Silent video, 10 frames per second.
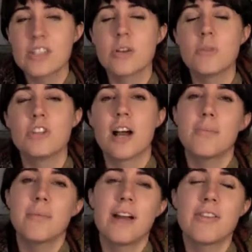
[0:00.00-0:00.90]
So
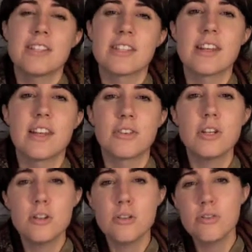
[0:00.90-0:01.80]
John Brown is another
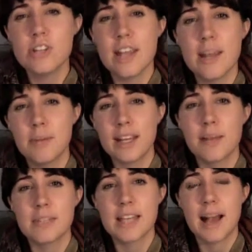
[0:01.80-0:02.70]
huge name when it
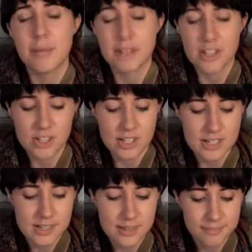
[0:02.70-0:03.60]
comes to abolitionists.